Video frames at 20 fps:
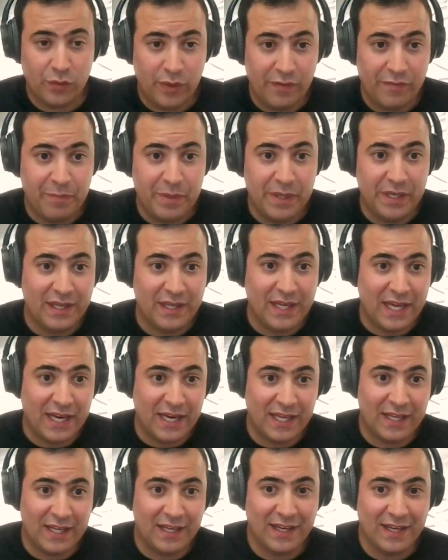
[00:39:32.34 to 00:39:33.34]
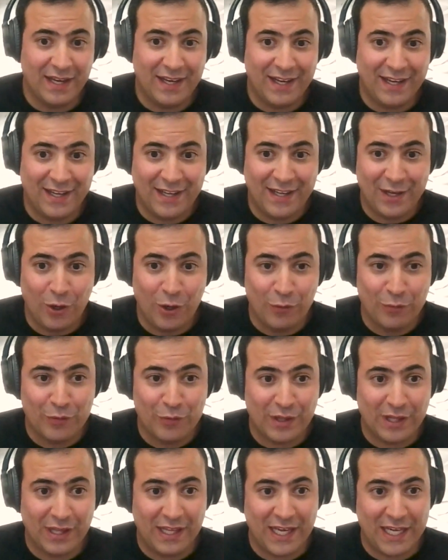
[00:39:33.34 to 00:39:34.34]
we've been getting,
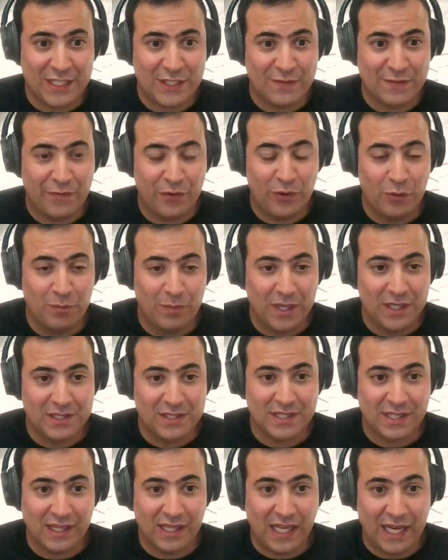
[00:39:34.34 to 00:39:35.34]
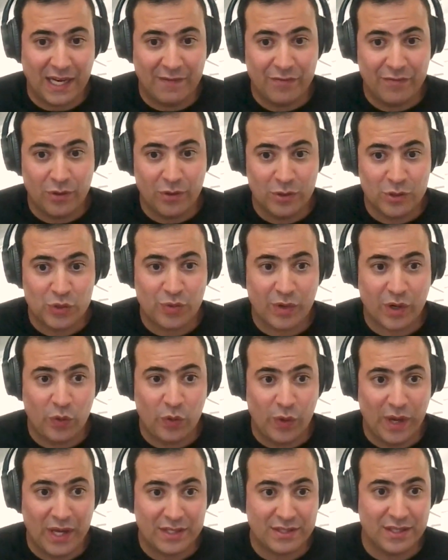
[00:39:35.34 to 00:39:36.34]
over the last few months, a lot of those
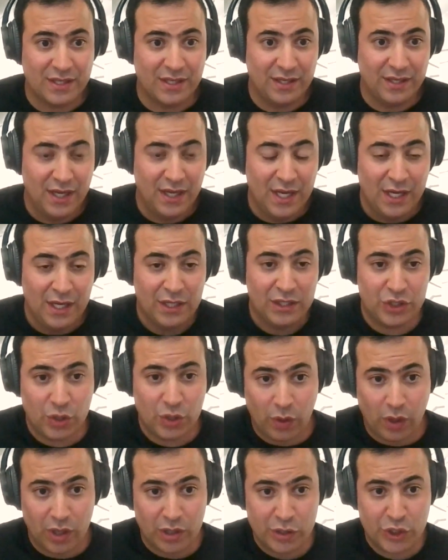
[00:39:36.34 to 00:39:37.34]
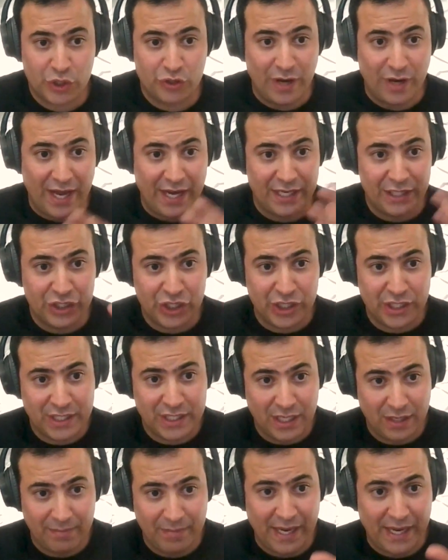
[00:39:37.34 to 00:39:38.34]
requests. And so our strategy
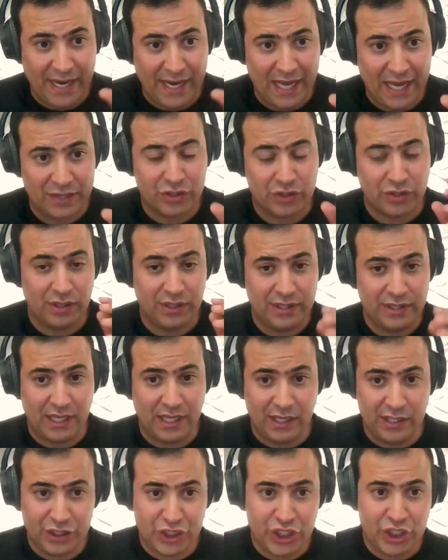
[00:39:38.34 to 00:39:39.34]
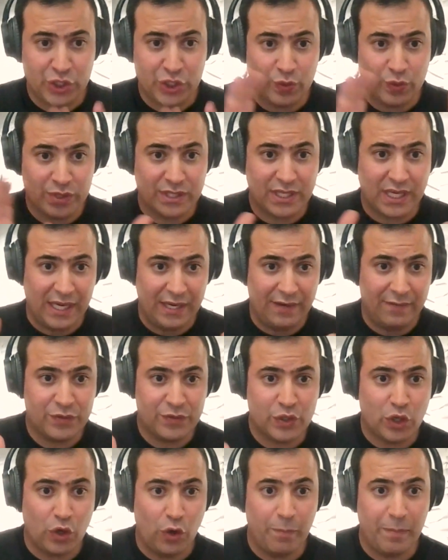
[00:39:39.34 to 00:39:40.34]
team at Natural Intelligence was kind of
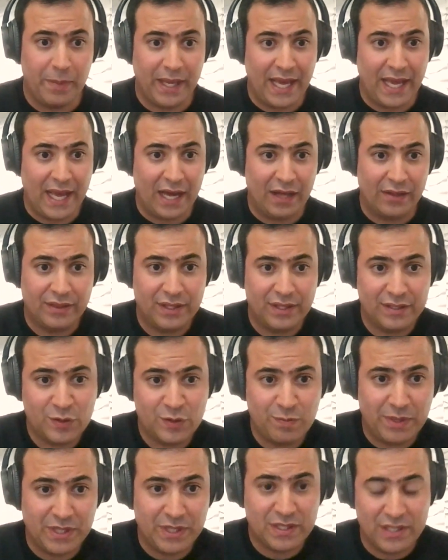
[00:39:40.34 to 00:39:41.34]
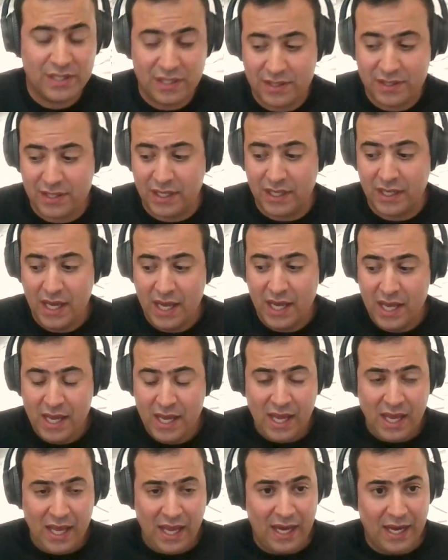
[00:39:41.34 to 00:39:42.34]
scoping out this business, and
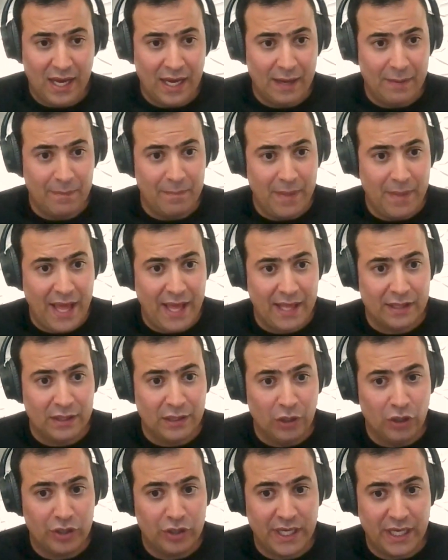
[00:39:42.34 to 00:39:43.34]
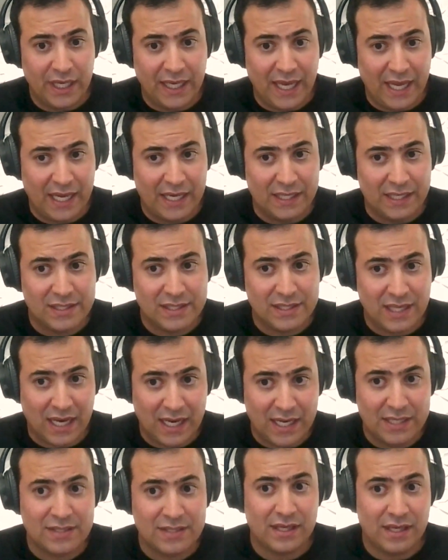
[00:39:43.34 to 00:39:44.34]
and looking at its
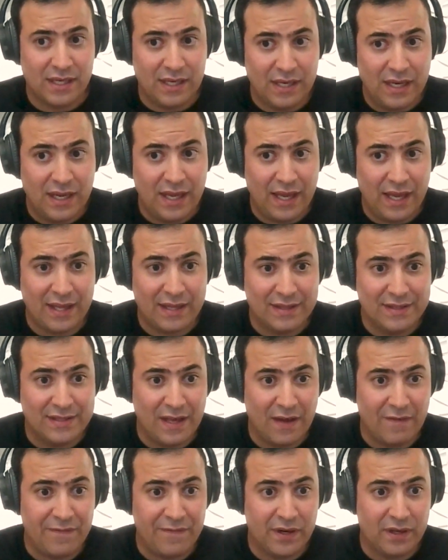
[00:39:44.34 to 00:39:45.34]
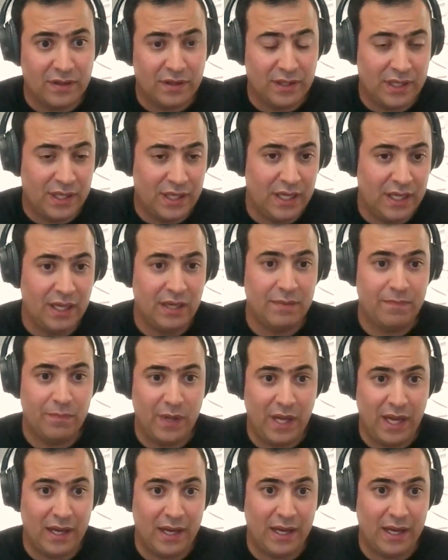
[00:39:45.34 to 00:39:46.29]
size, and it definitely